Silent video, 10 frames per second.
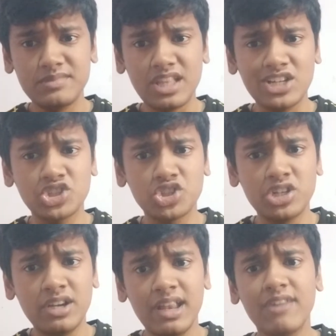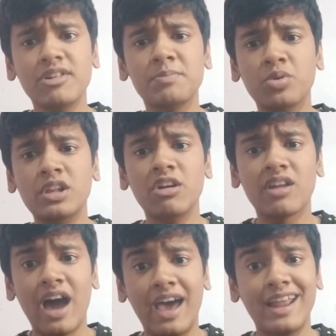Should never bully or
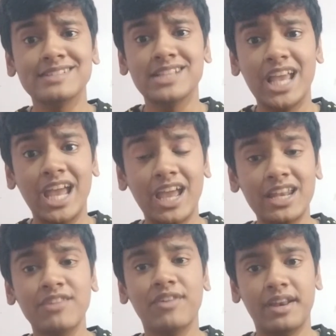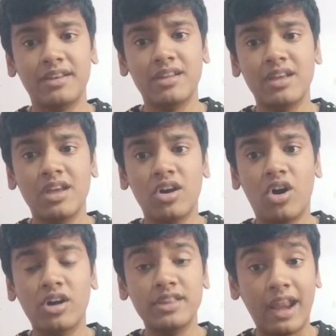harass anyone
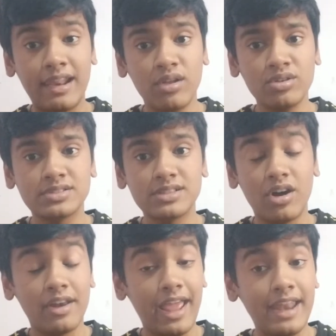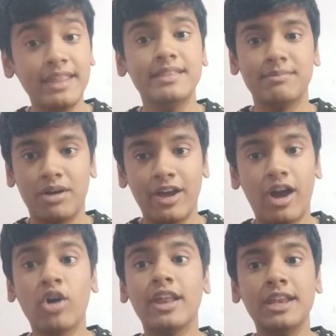on their looks on any
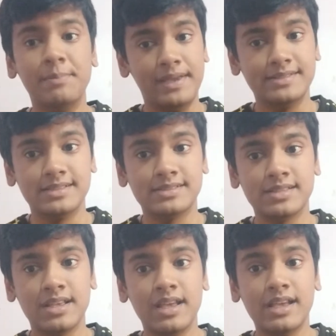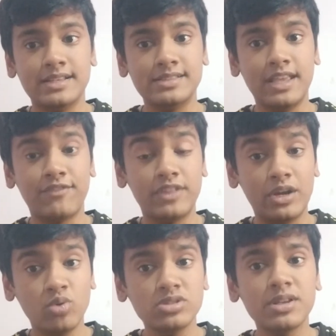basis. If
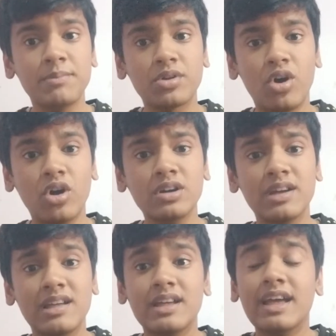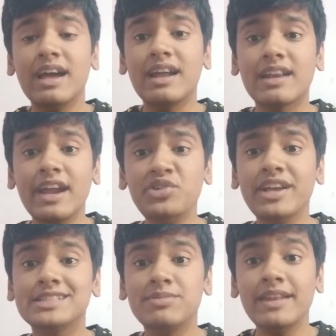they do some wrong, try
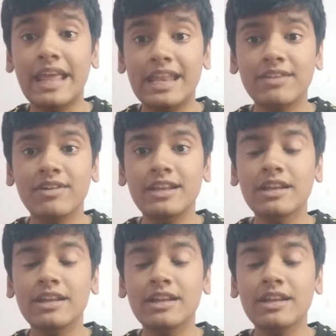to explain anyone in a